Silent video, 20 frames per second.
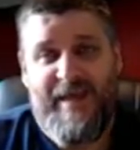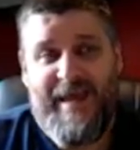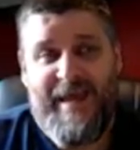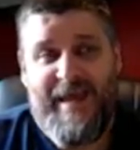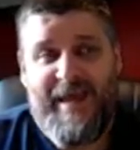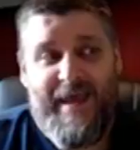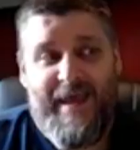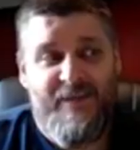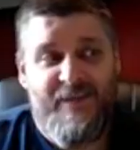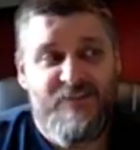
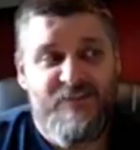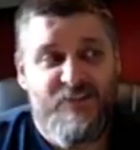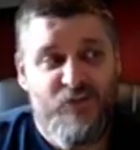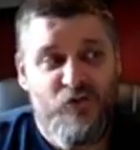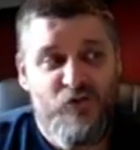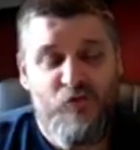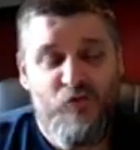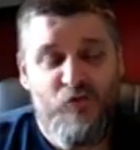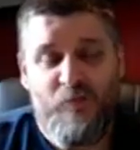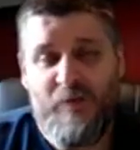As
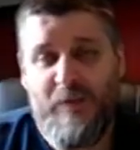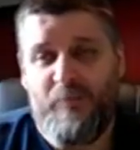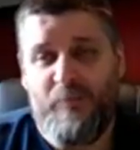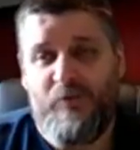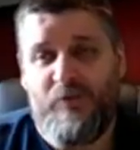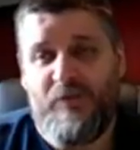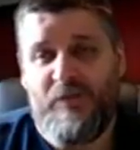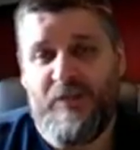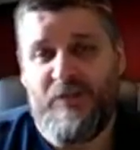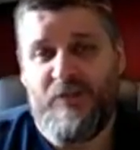new
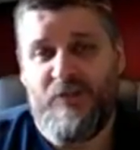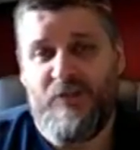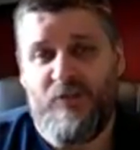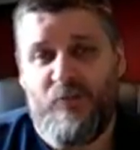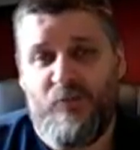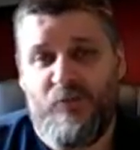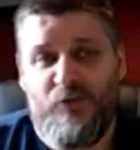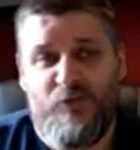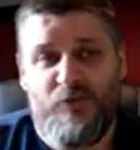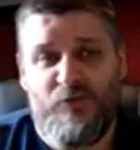people in the
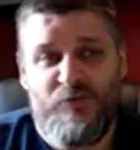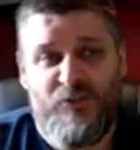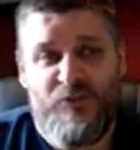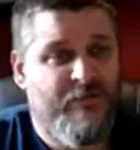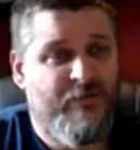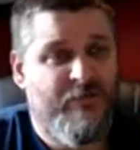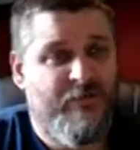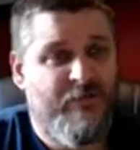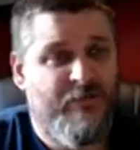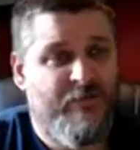room
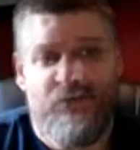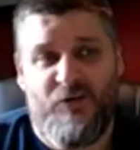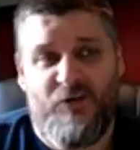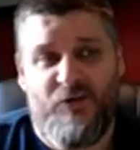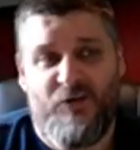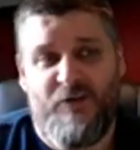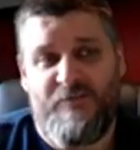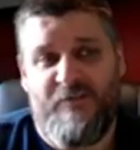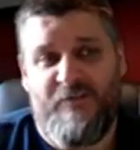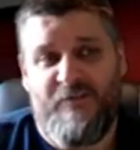chat, you're
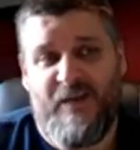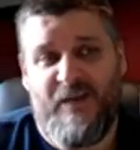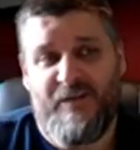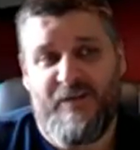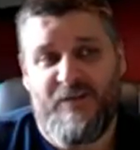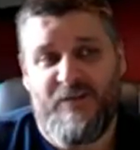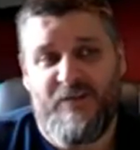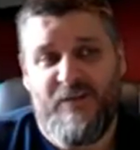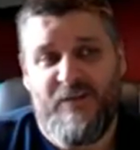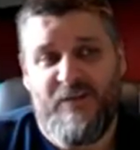going to
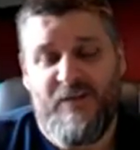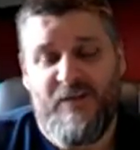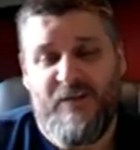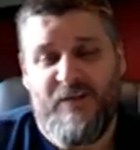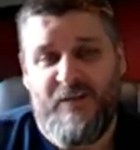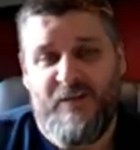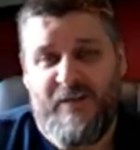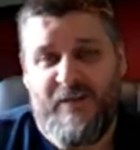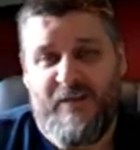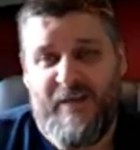find
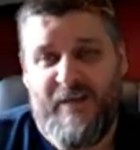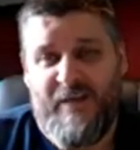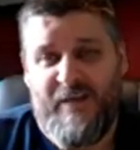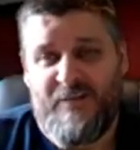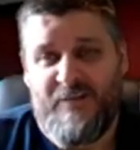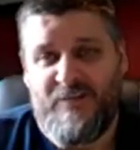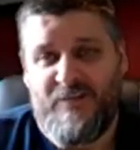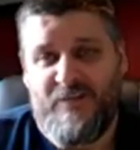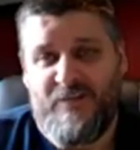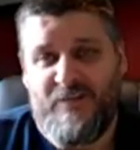
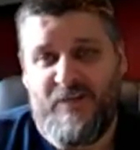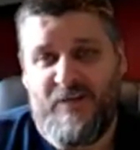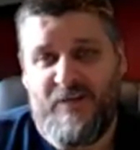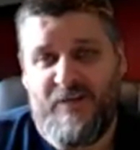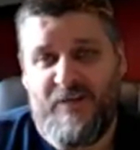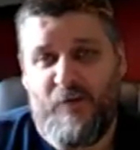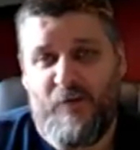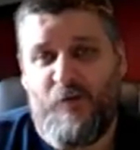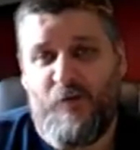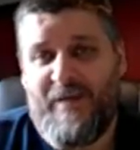that
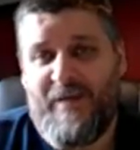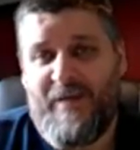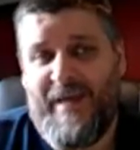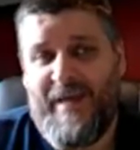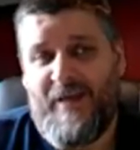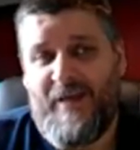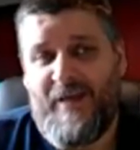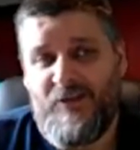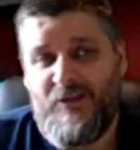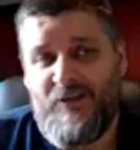they will be
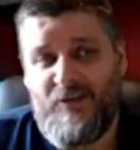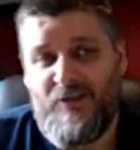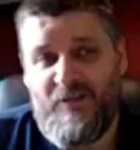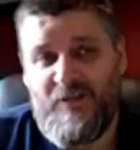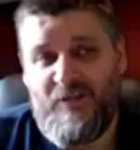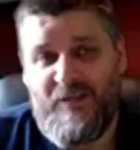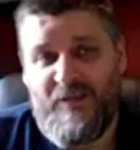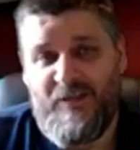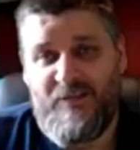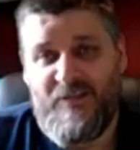added to
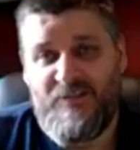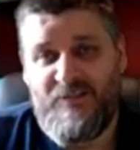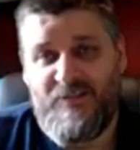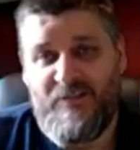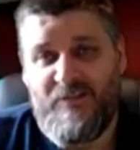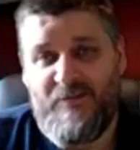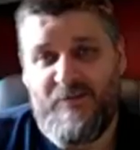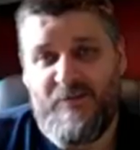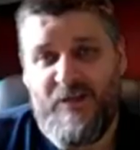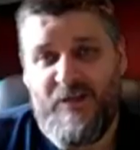the
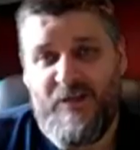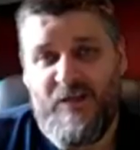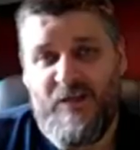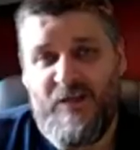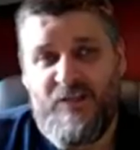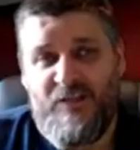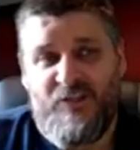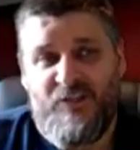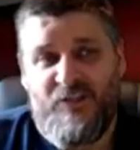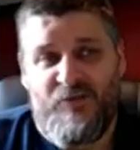list.
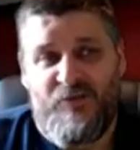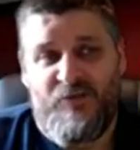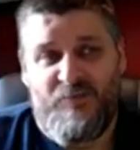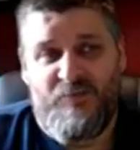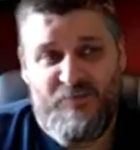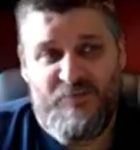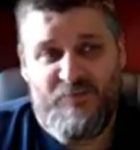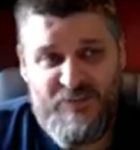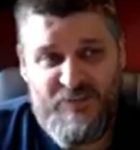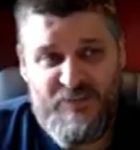So
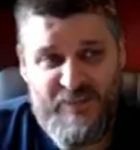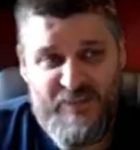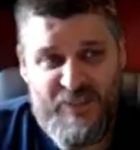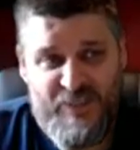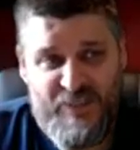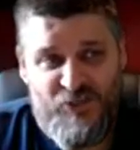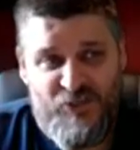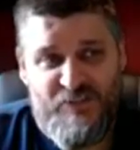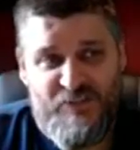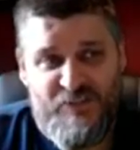
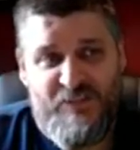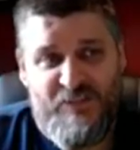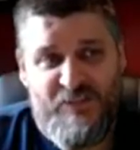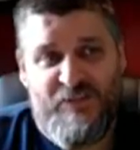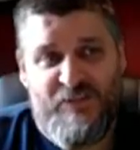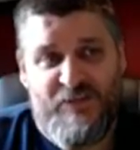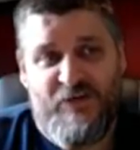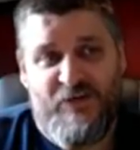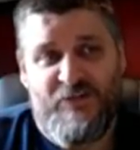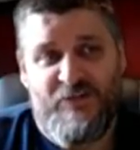as you can
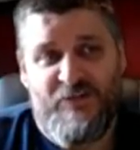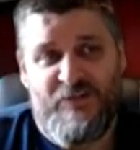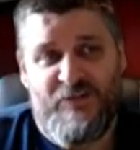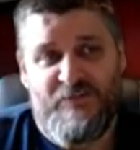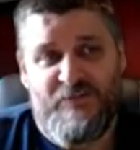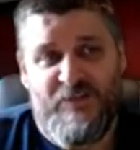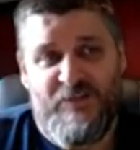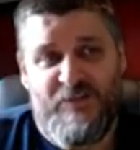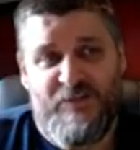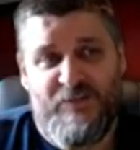see there
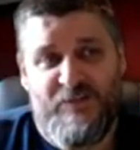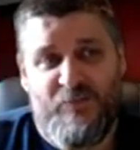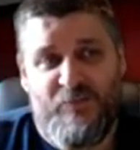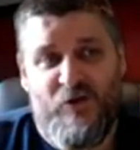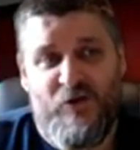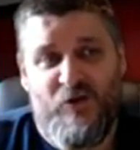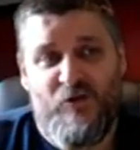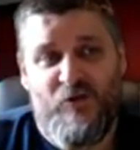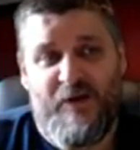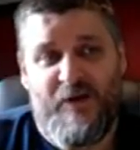in the
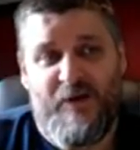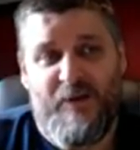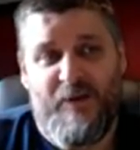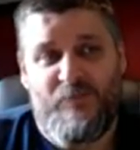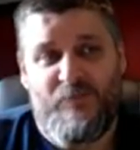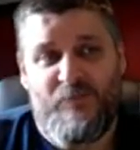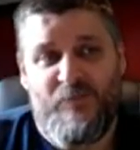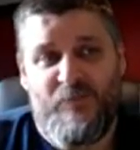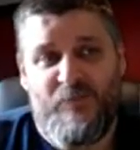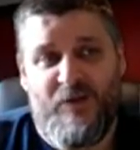
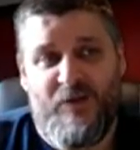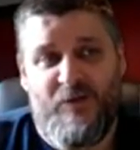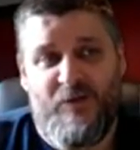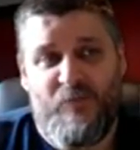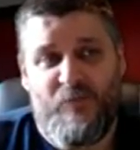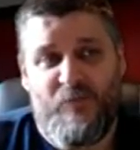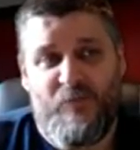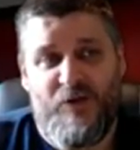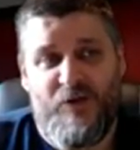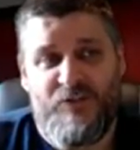program,
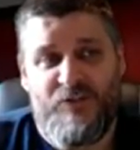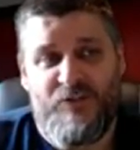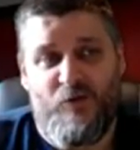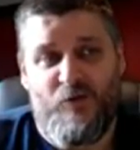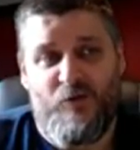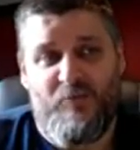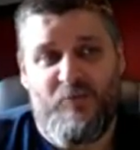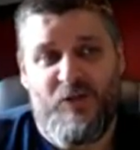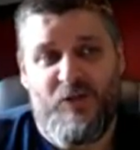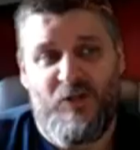One
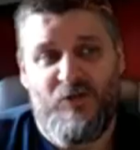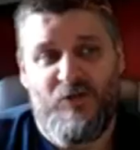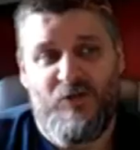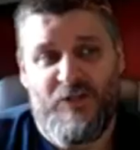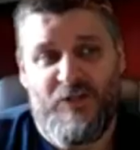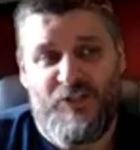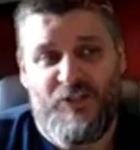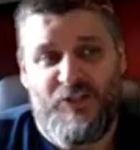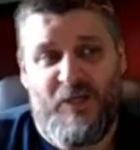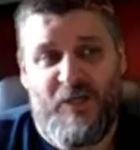Dope
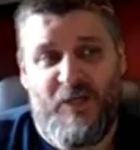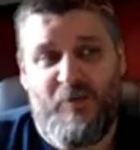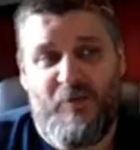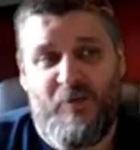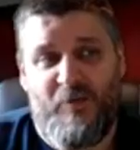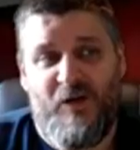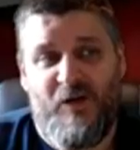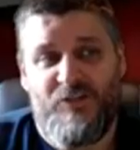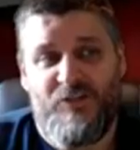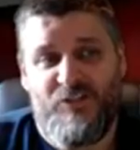Bloke and Jay
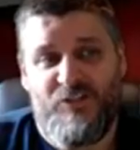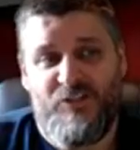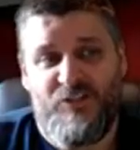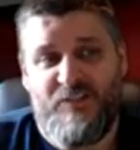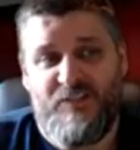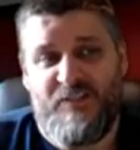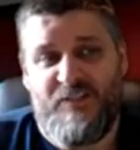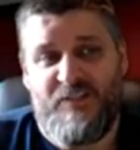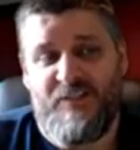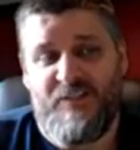Parton
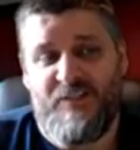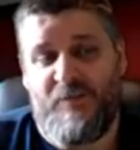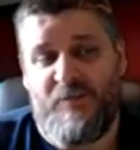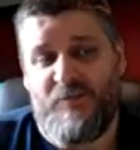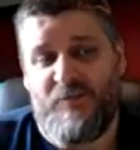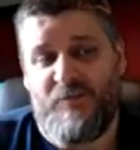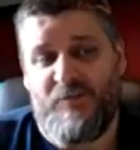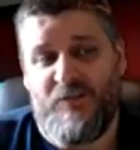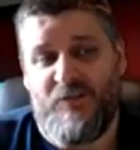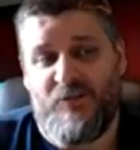just said
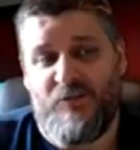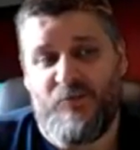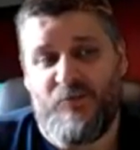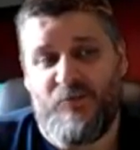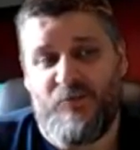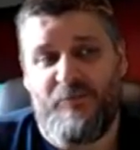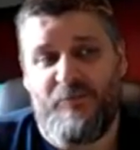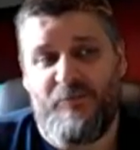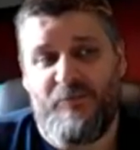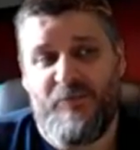something in the
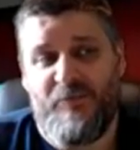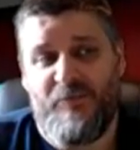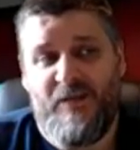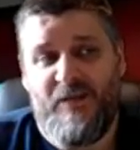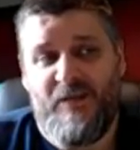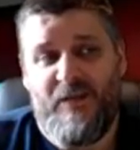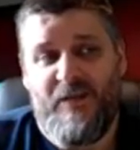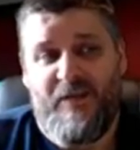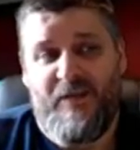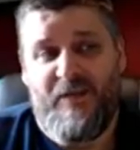room.
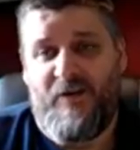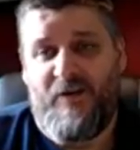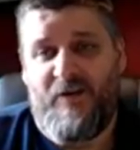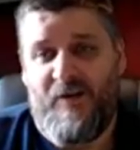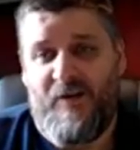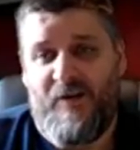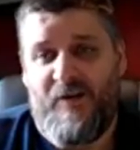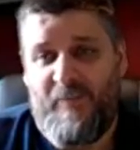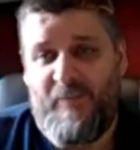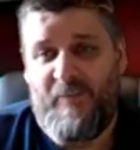It
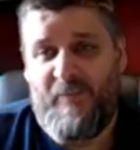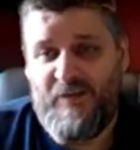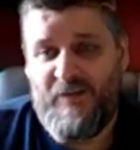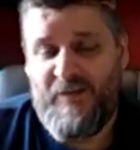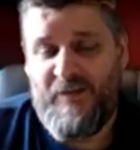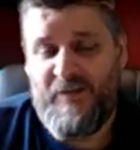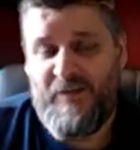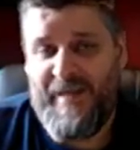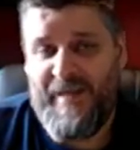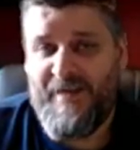
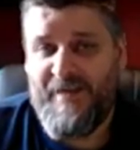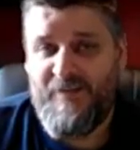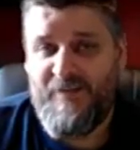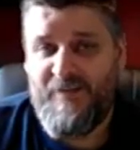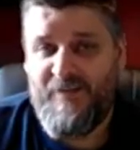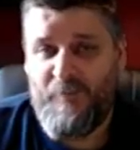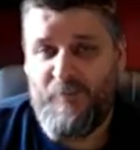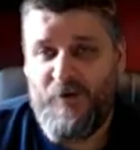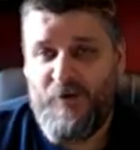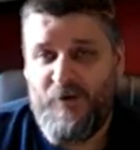automatically
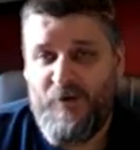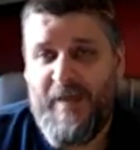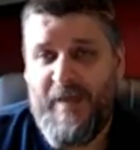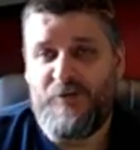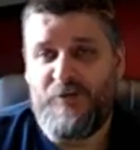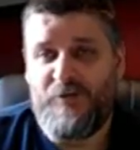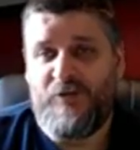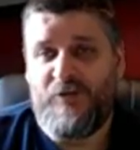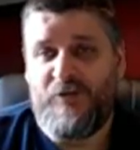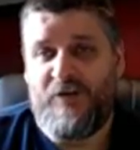added them or
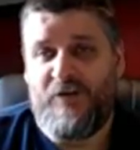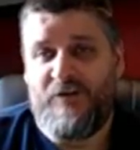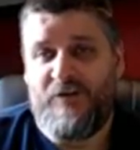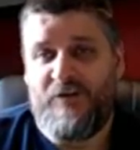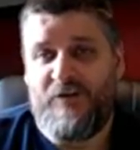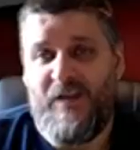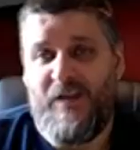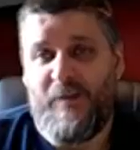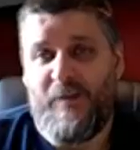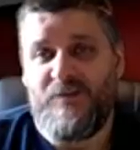captured their
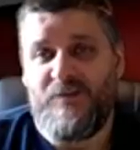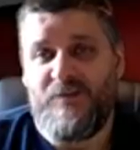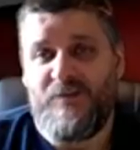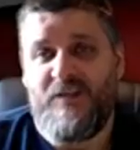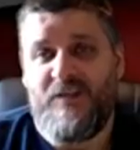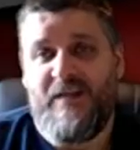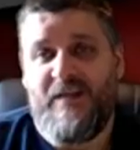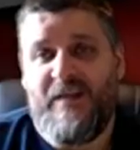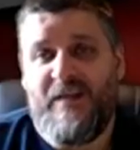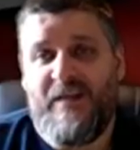
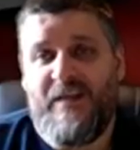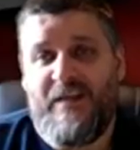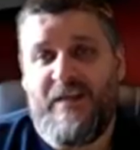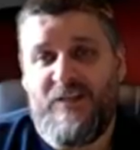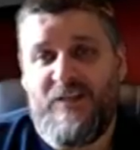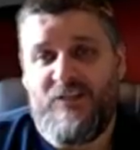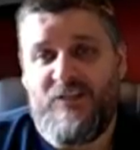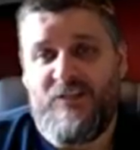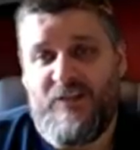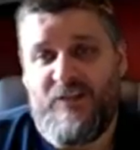names
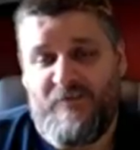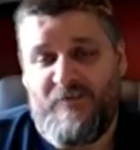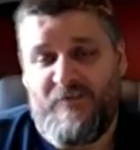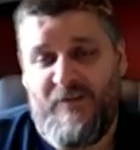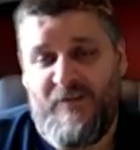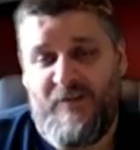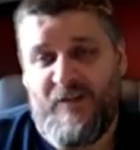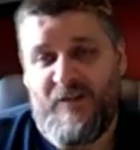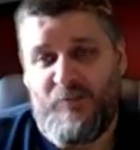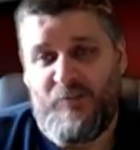into the
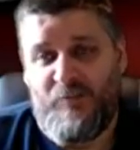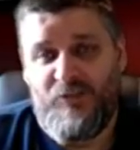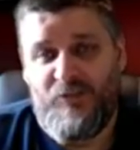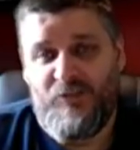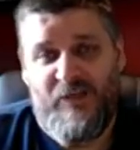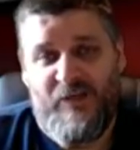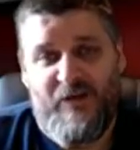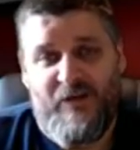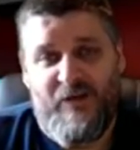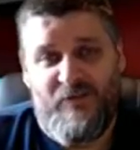available
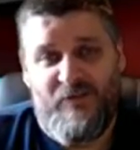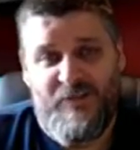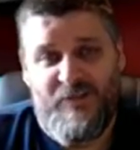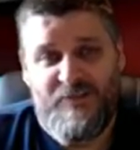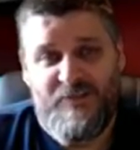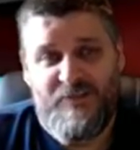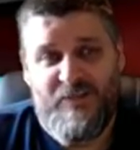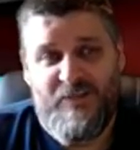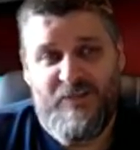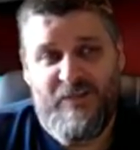chatter
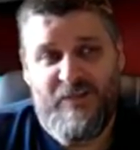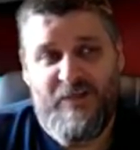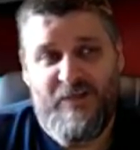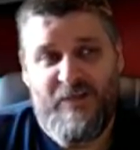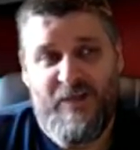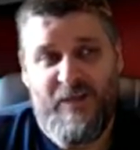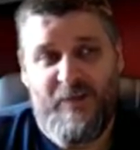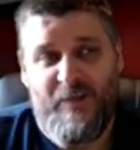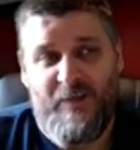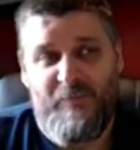list
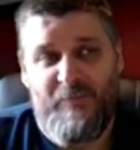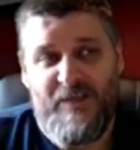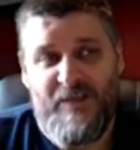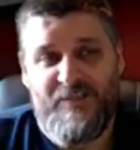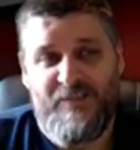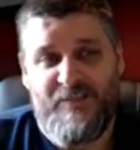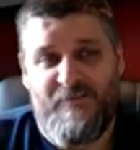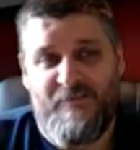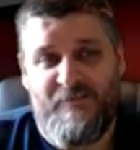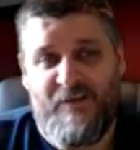and
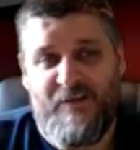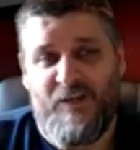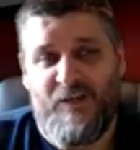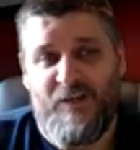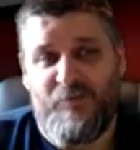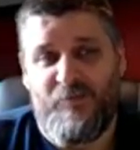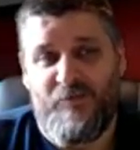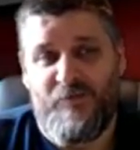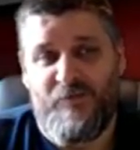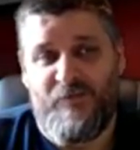makes it
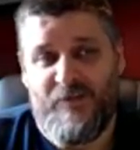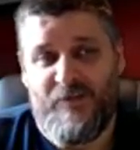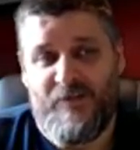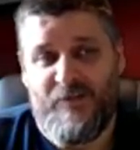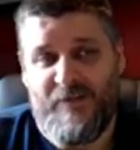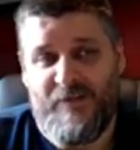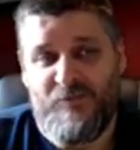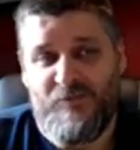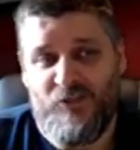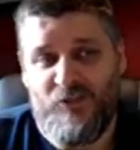available for
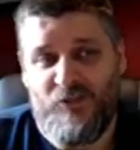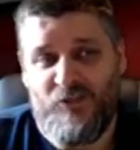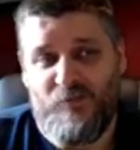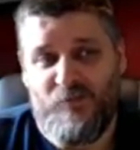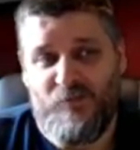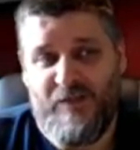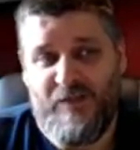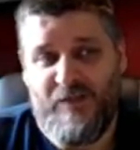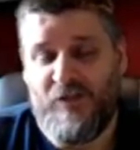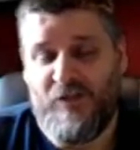them to be